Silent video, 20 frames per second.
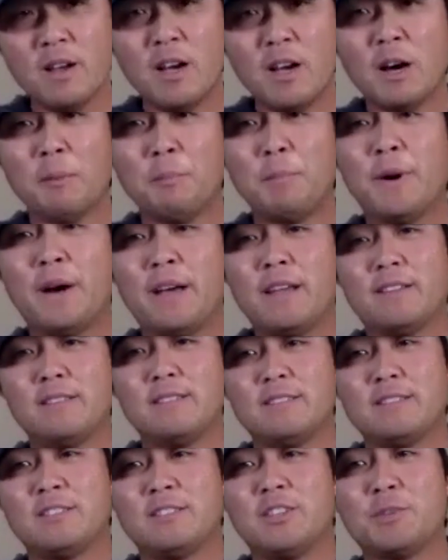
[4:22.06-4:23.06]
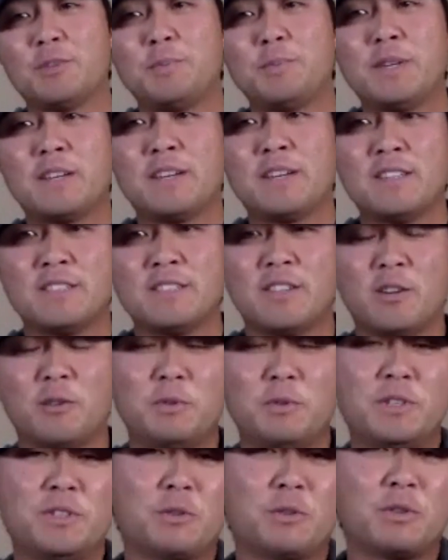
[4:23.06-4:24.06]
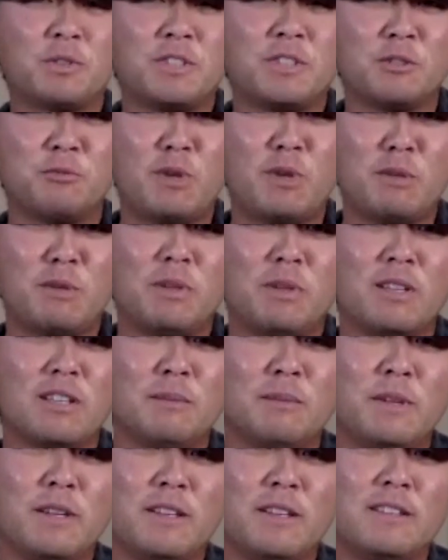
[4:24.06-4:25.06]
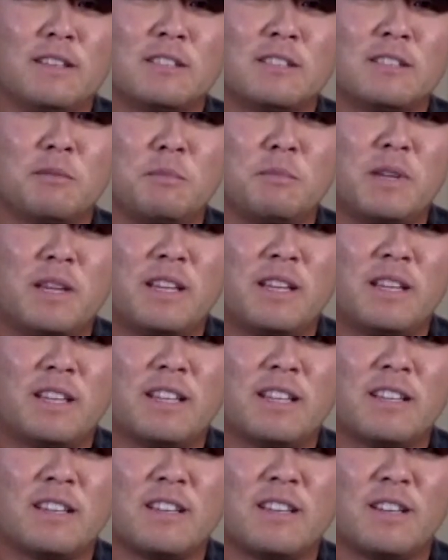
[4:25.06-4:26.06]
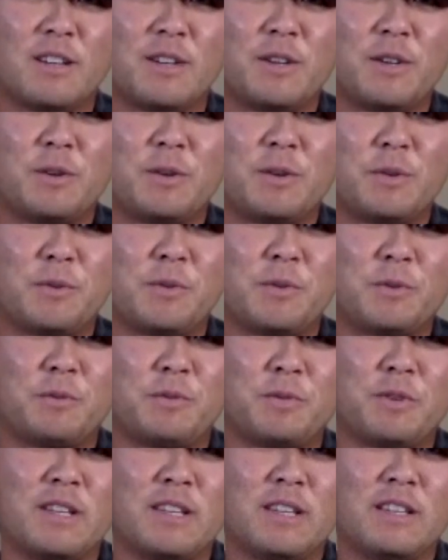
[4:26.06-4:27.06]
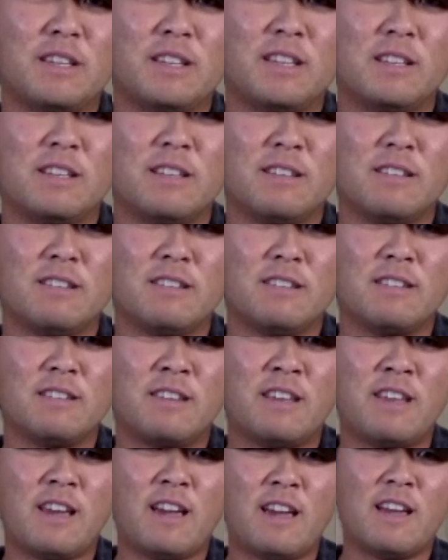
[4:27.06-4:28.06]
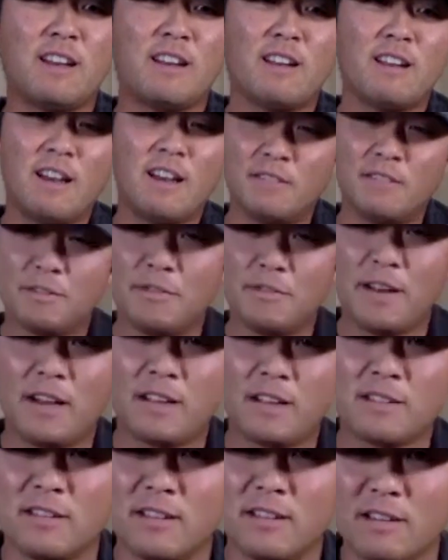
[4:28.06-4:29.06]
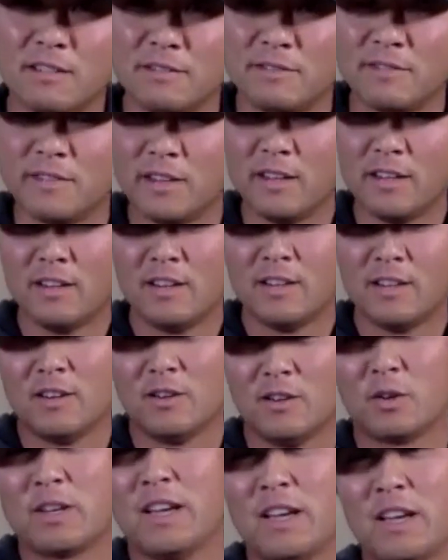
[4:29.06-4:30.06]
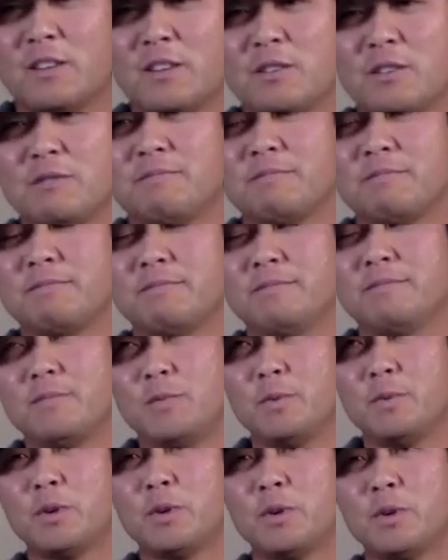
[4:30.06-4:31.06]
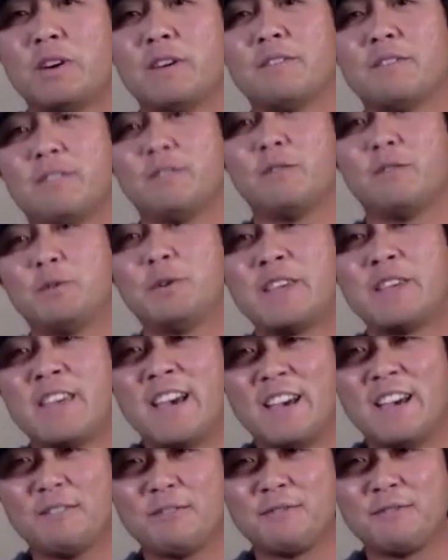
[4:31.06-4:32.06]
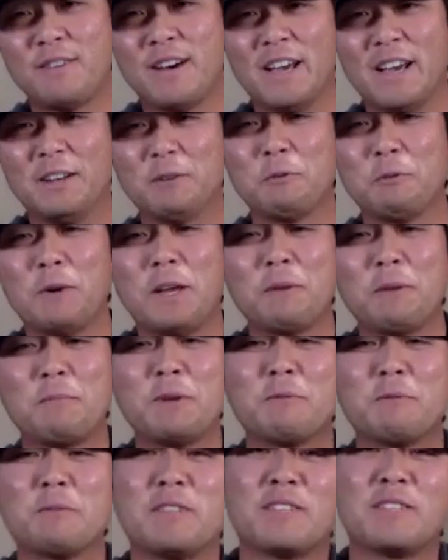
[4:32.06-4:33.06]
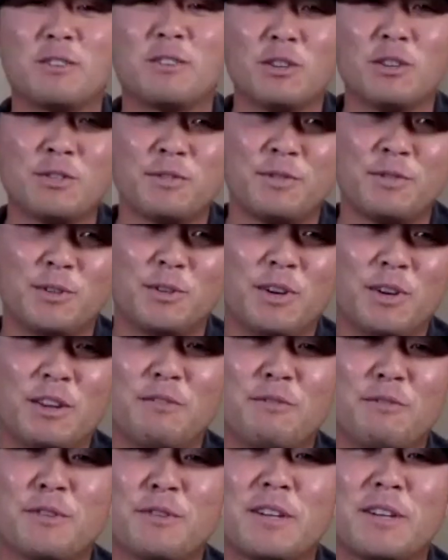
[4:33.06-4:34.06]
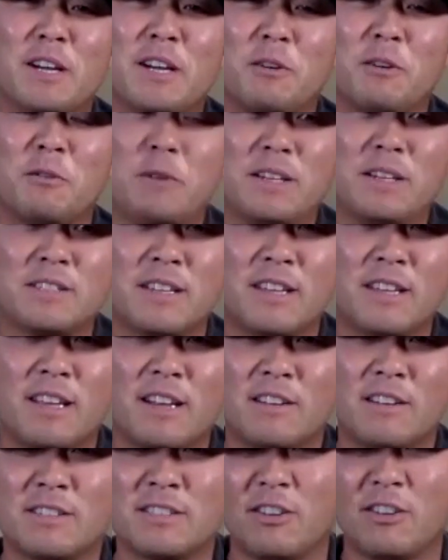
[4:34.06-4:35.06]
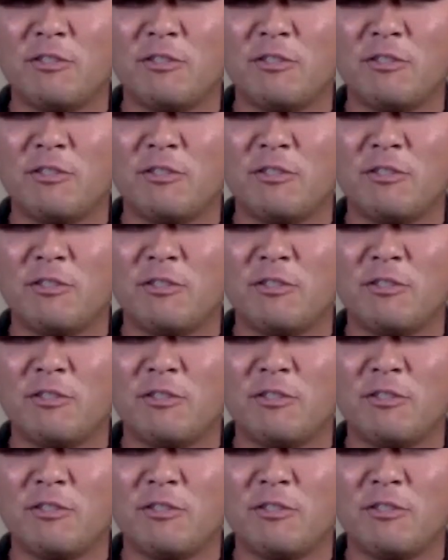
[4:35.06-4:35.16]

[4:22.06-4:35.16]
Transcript: But just because our resources may be limited doesn't mean we can't have the fact of, we can't find a way to be resourceful and figure out ways to get ourselves